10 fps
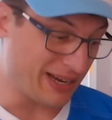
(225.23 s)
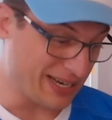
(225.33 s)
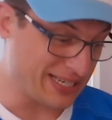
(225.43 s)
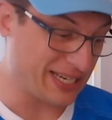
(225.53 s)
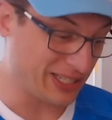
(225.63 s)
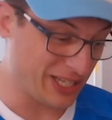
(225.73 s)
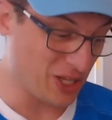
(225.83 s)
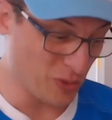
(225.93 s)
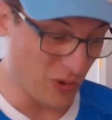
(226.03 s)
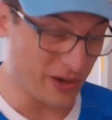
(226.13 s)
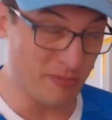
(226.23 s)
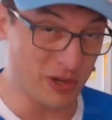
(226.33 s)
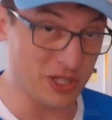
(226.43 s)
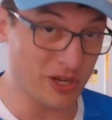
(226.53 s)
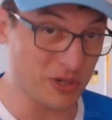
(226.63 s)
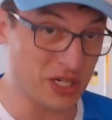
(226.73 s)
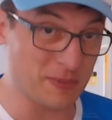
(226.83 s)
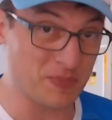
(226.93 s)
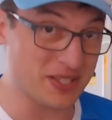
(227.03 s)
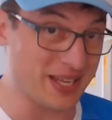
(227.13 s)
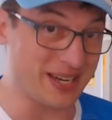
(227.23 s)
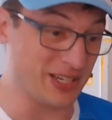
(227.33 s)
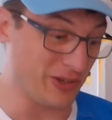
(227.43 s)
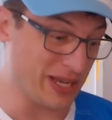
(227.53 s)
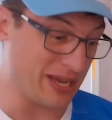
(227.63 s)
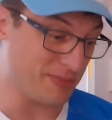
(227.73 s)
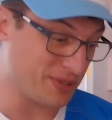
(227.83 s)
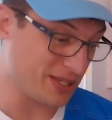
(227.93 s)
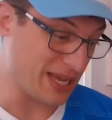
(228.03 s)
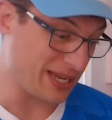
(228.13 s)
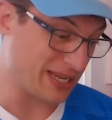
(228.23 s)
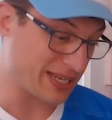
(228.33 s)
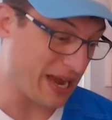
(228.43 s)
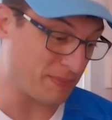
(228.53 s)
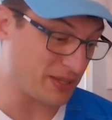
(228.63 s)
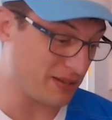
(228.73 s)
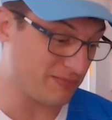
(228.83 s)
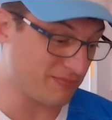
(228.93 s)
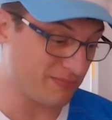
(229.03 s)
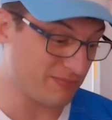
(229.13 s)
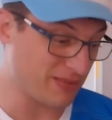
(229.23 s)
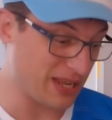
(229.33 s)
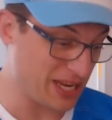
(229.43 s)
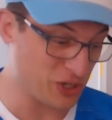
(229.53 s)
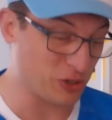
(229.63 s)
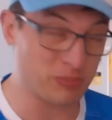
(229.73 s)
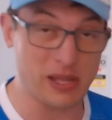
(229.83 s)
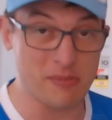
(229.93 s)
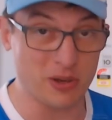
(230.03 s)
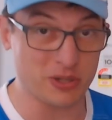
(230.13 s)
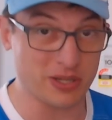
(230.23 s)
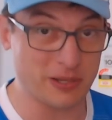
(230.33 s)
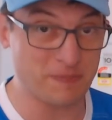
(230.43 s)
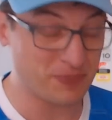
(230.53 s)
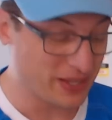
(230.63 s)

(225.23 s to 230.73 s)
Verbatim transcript: ideally you want Montoya starting your games, and as captain, he should play most of them.